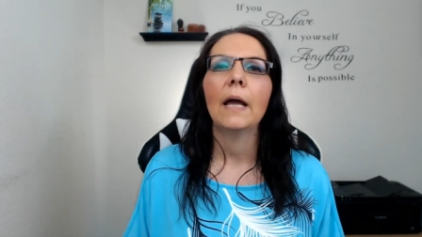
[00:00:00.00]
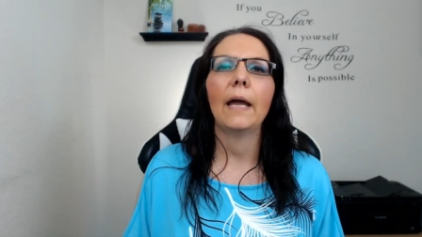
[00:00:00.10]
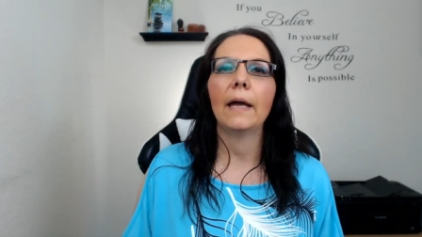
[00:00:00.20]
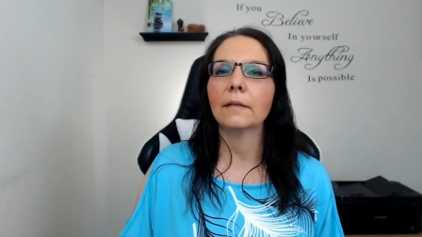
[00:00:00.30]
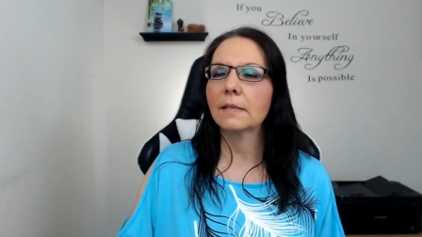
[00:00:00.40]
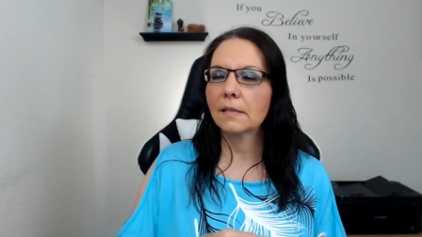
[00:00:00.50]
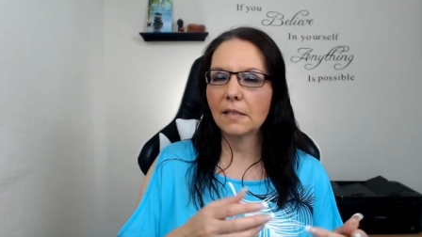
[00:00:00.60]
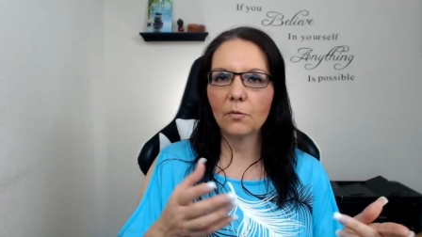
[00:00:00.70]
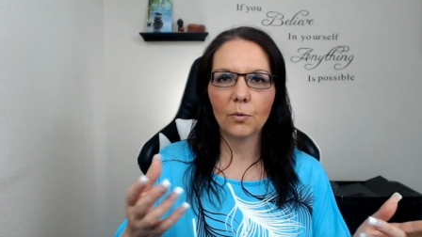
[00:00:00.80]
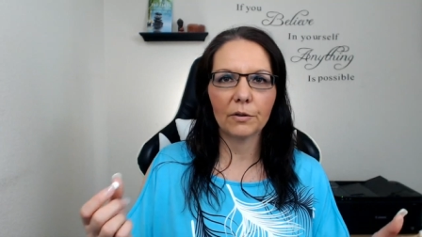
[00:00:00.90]
and
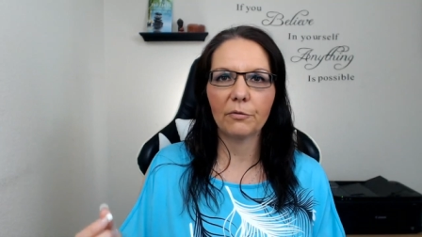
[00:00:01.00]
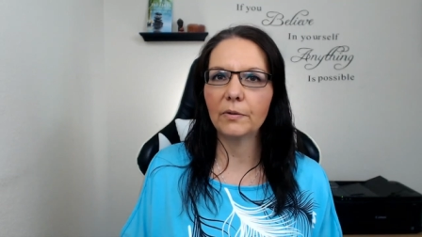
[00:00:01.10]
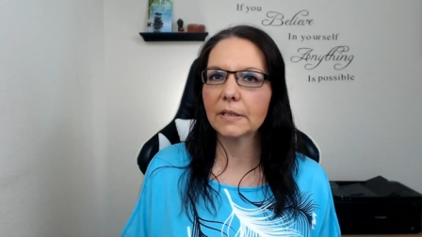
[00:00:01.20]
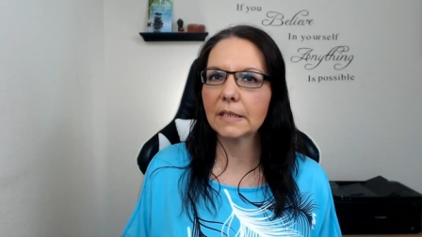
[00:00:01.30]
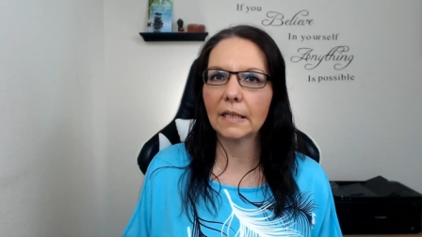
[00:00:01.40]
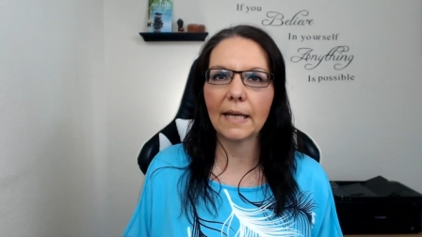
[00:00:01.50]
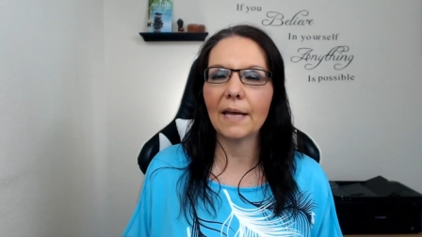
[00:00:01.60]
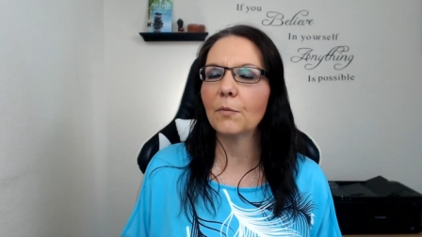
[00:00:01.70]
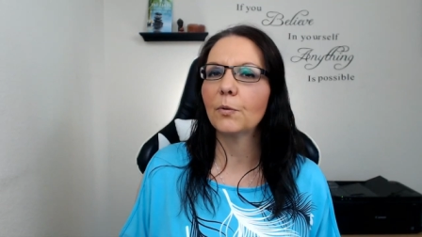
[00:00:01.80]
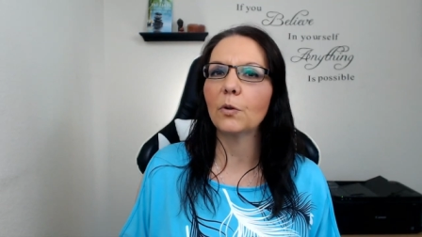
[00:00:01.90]
see what feels in
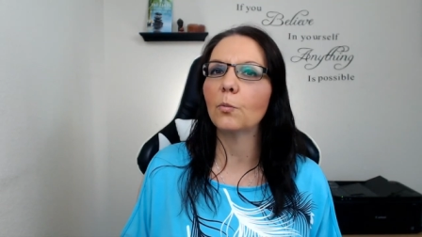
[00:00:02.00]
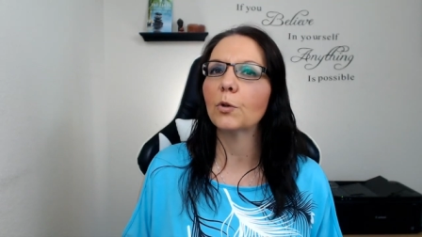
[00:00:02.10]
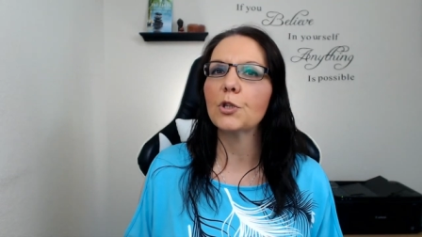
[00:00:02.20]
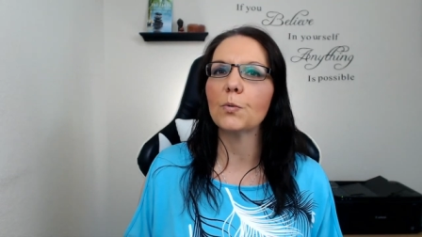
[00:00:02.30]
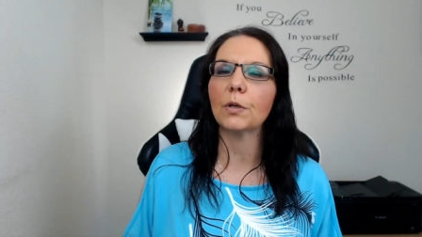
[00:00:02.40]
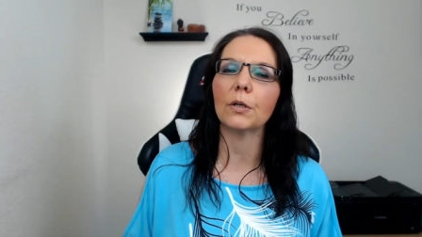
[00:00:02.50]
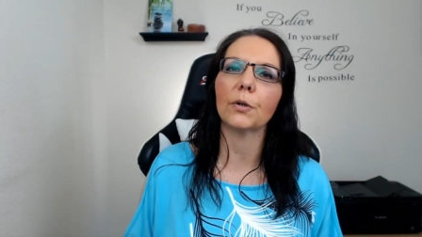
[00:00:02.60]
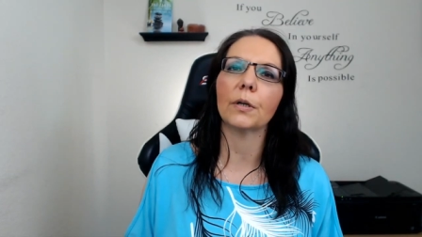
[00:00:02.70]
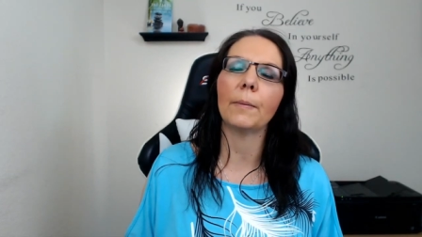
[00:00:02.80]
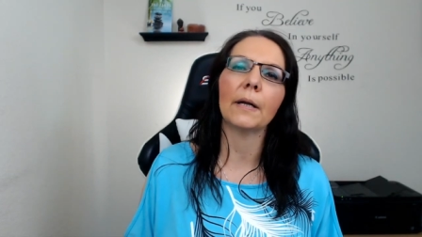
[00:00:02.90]
alignment with you what you want to
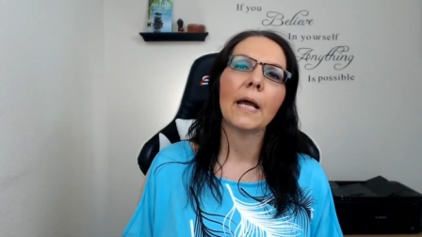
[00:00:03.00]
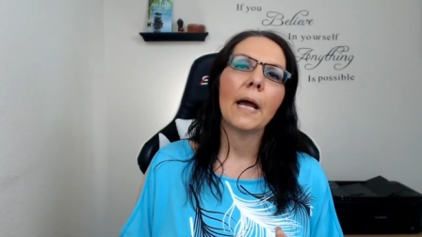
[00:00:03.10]
learn about